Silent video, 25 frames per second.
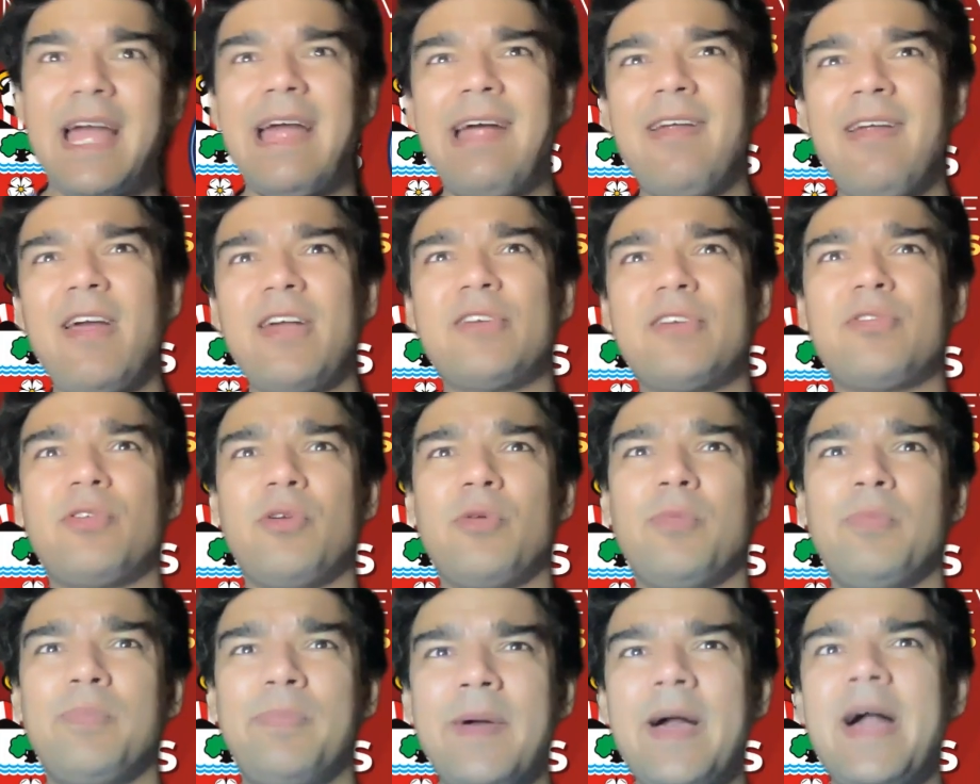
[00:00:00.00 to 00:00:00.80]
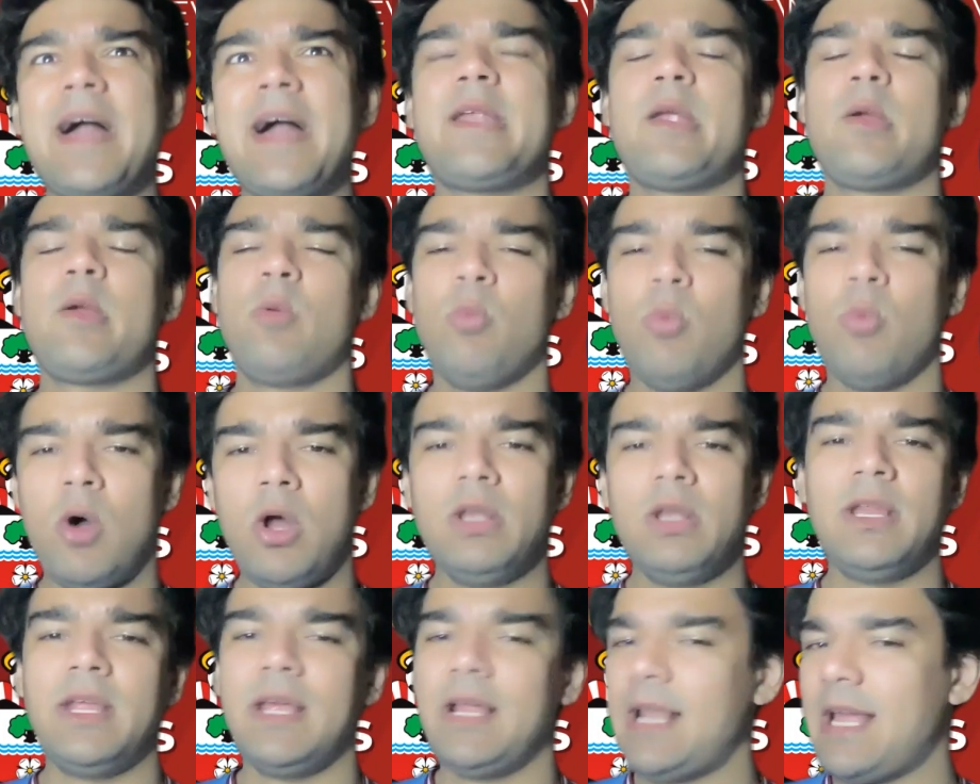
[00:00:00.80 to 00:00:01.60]
acrobatic
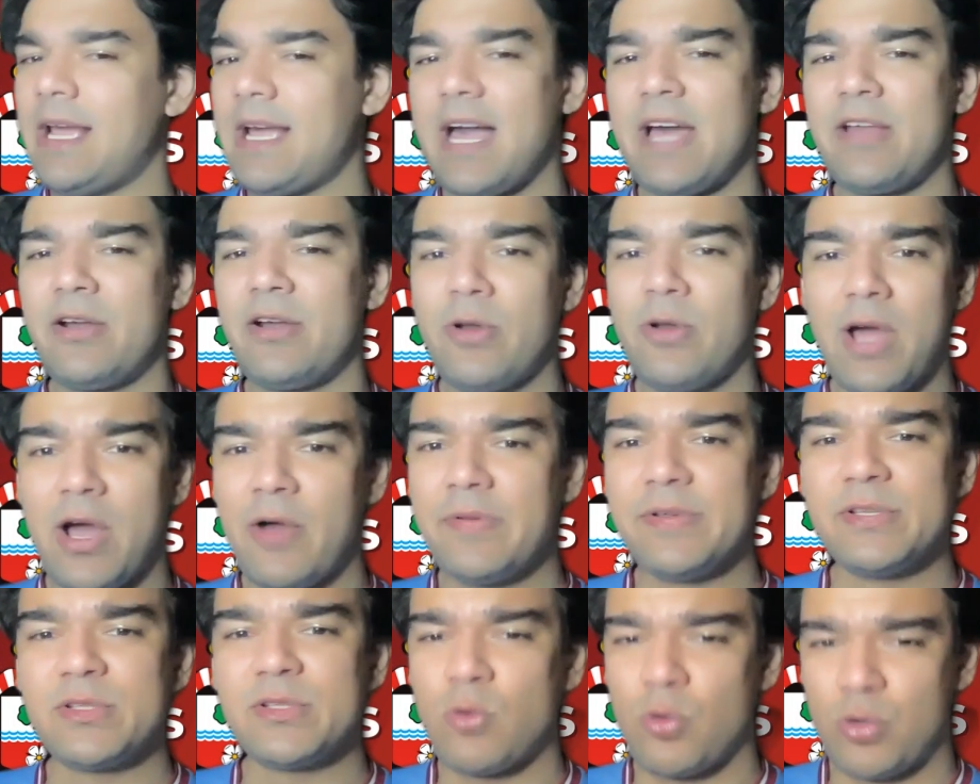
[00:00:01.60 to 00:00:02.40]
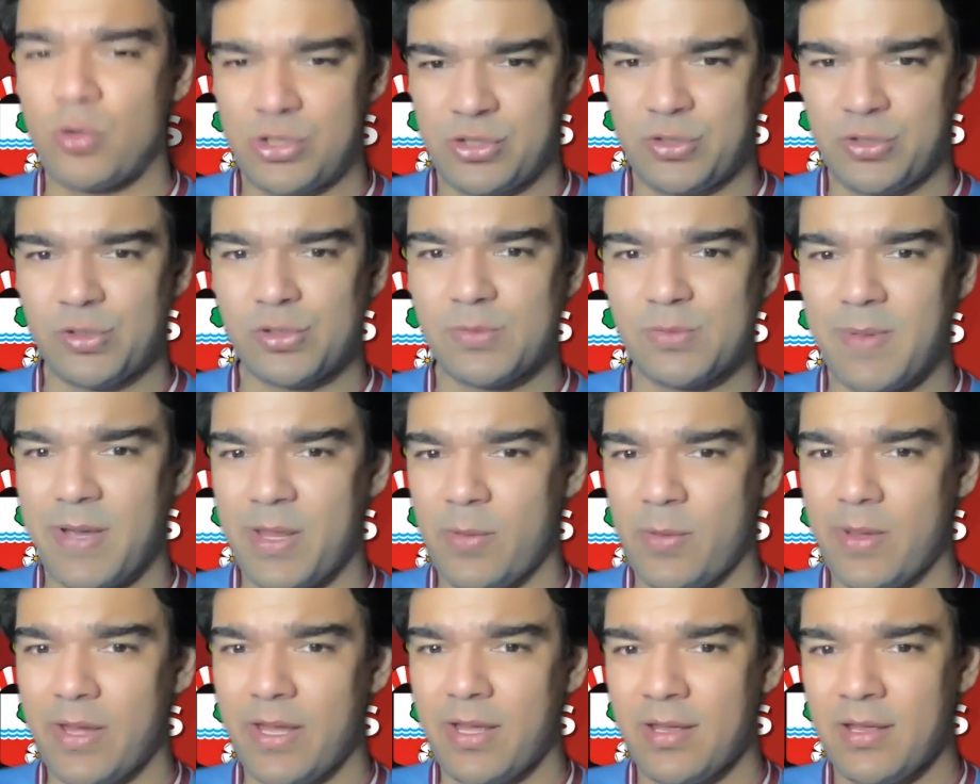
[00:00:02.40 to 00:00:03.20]
volley. Like, I don't know how he scores those, by
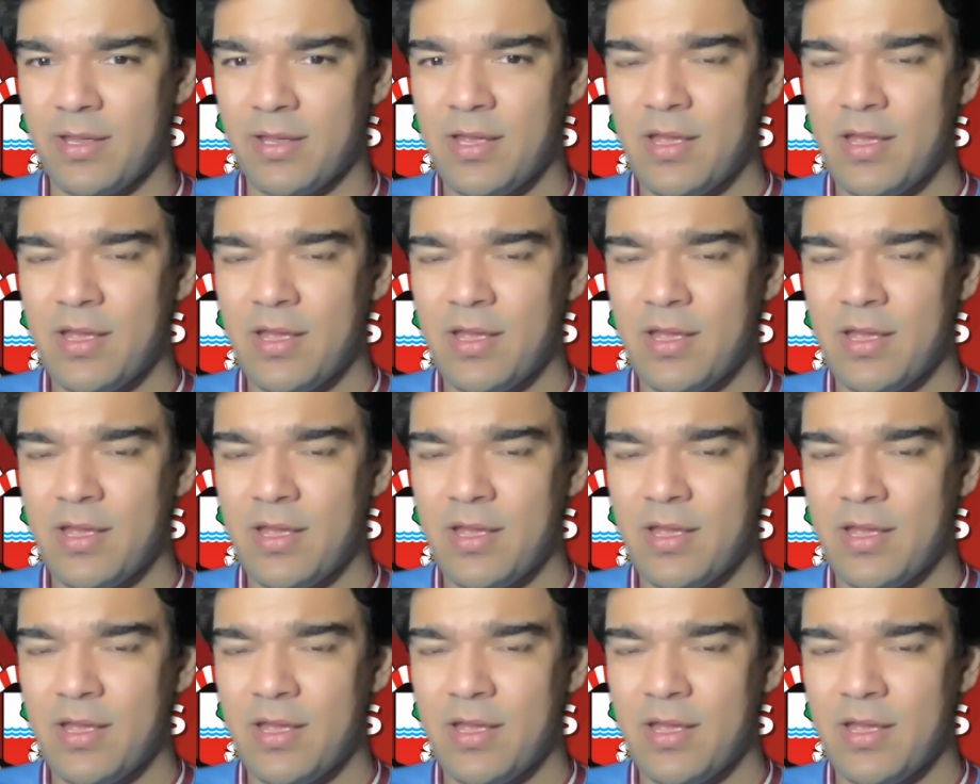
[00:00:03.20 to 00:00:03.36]
the way.